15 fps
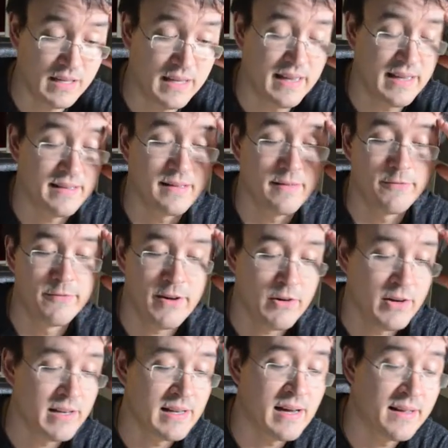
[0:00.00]
And the
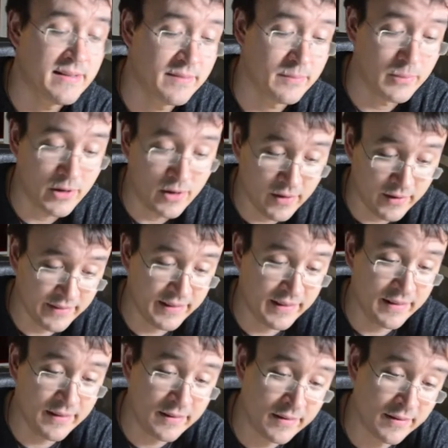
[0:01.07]
very last part
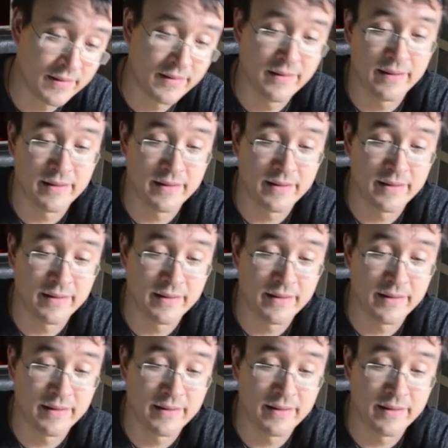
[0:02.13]
here